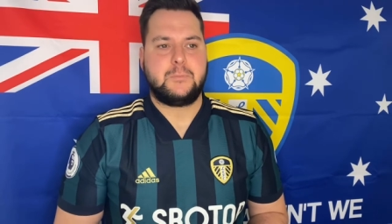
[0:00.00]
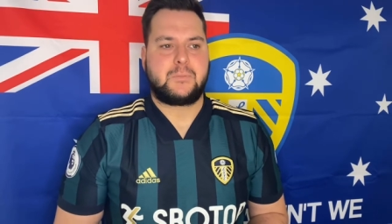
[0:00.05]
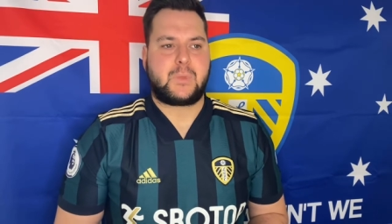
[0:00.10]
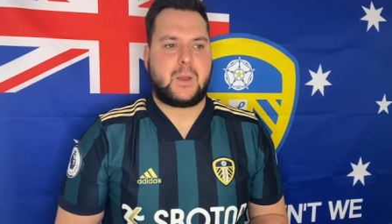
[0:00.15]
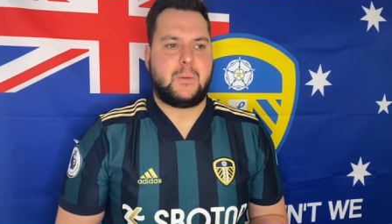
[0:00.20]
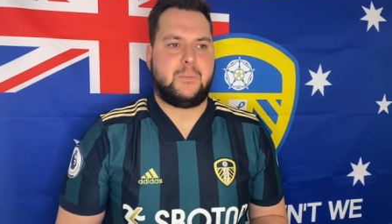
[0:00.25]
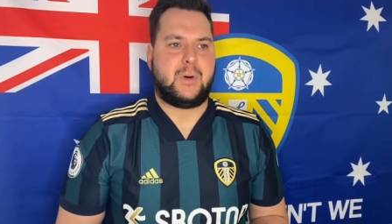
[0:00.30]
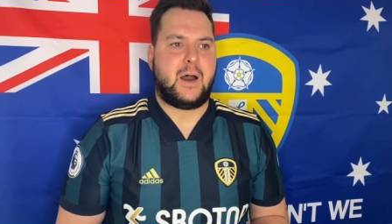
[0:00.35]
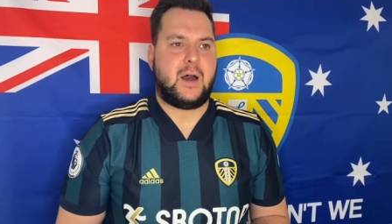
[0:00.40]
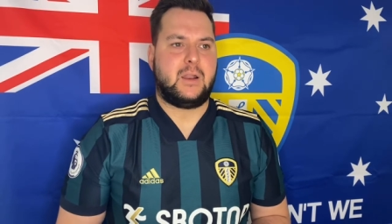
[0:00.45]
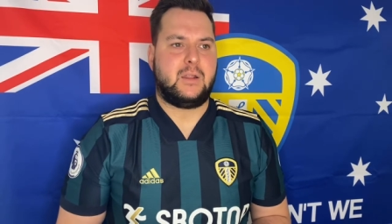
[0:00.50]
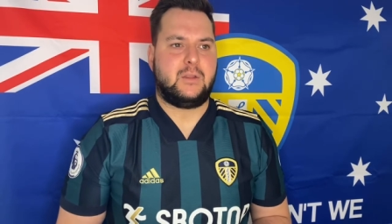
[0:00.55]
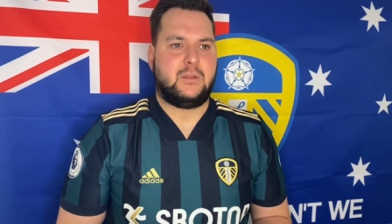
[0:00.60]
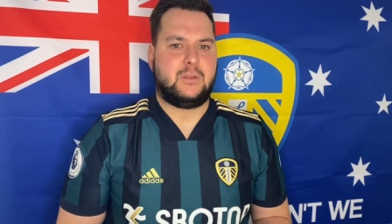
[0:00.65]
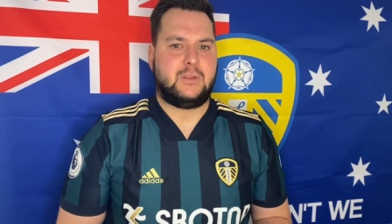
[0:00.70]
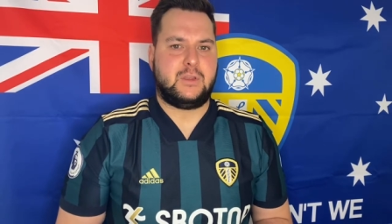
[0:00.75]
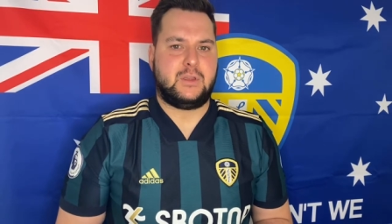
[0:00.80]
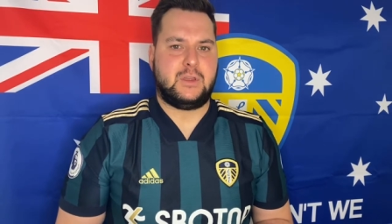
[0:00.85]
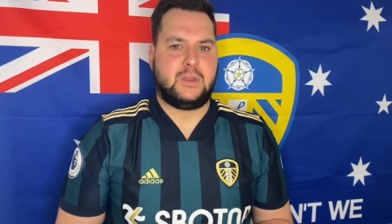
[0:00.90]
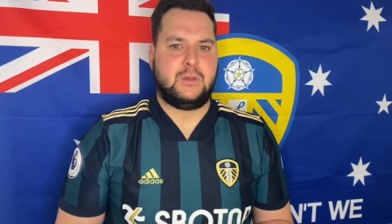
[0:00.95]
But
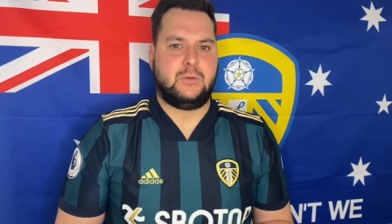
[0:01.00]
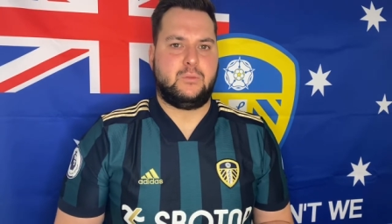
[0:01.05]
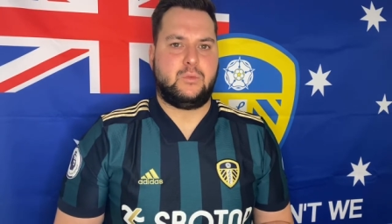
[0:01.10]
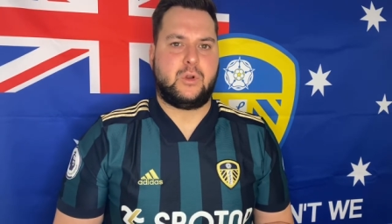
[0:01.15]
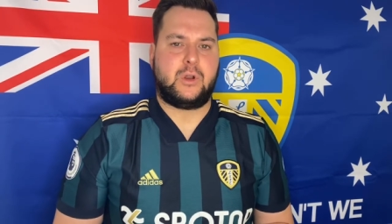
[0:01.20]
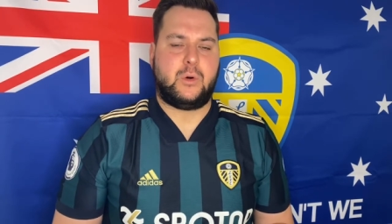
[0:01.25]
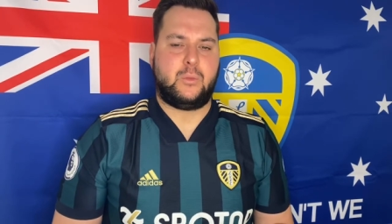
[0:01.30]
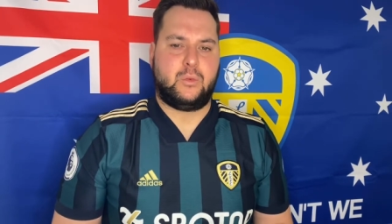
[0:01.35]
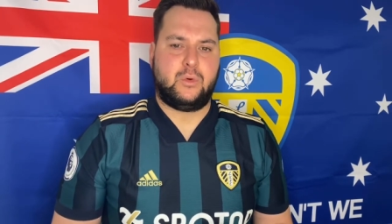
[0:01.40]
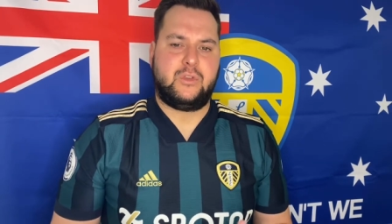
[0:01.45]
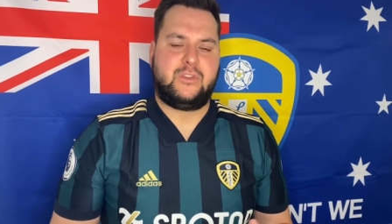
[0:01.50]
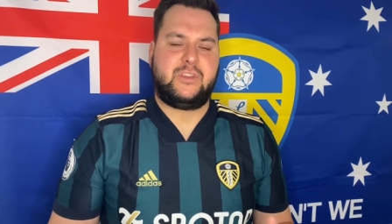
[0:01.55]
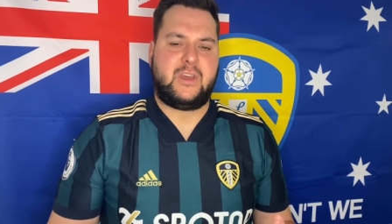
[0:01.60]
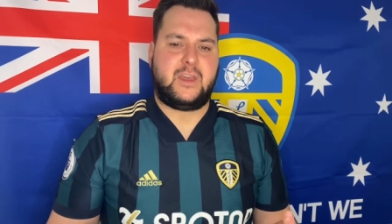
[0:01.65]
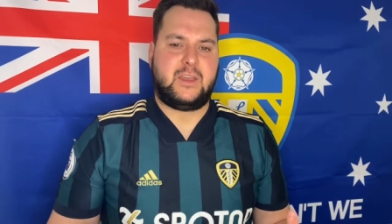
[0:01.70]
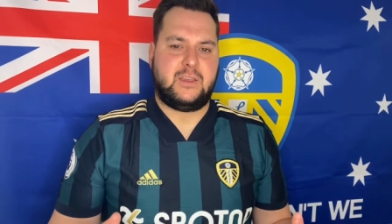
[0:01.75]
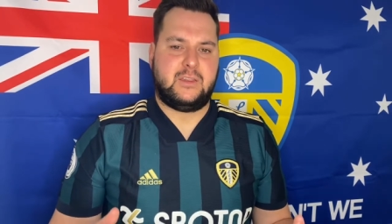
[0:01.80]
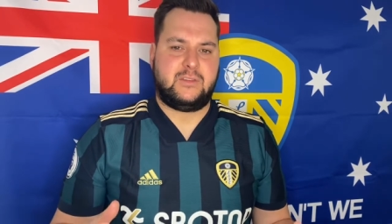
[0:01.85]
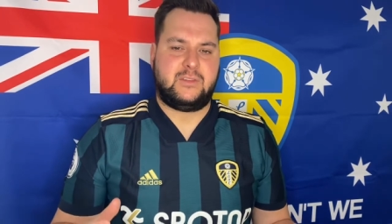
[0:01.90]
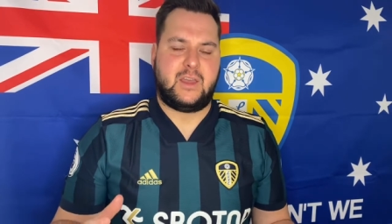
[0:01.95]
what I would
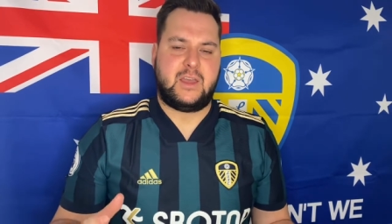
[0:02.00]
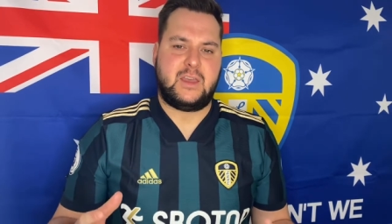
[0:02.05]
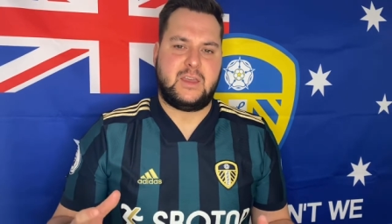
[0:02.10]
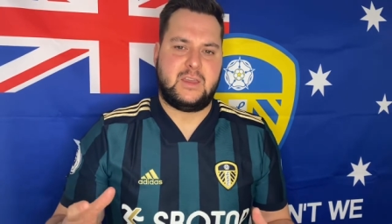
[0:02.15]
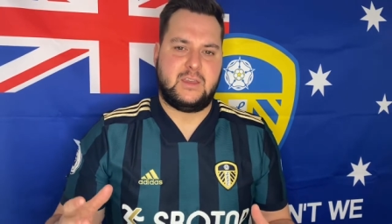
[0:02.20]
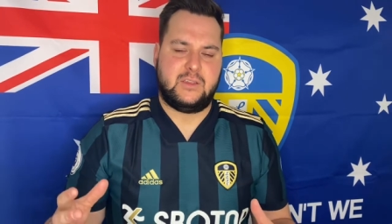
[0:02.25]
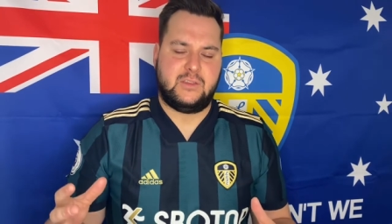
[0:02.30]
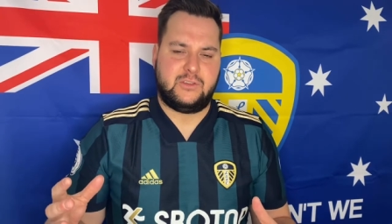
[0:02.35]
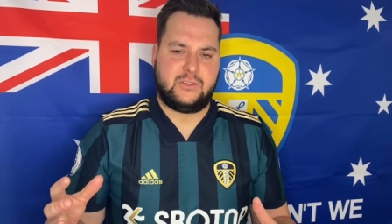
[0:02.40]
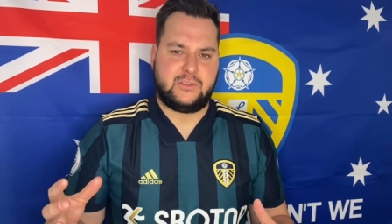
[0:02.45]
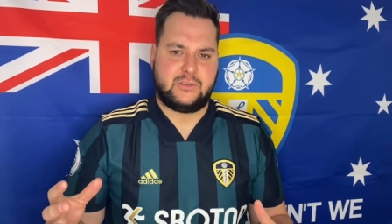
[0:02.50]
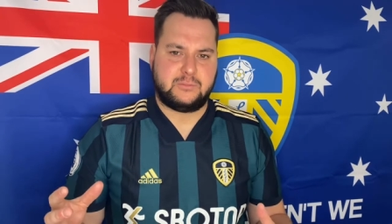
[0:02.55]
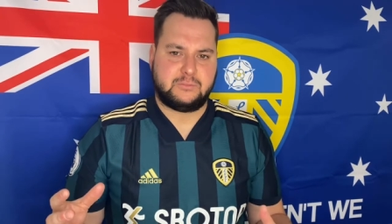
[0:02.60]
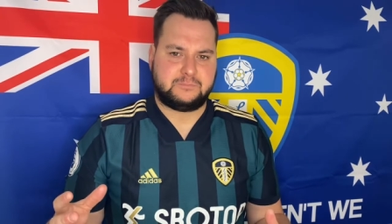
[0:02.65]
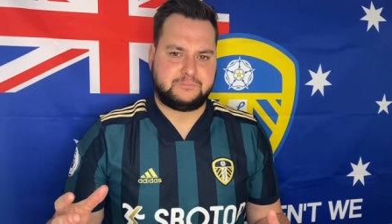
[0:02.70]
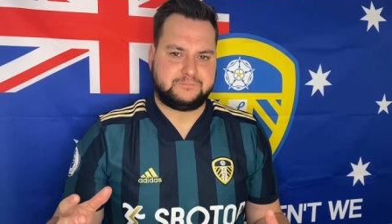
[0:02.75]
say is that he's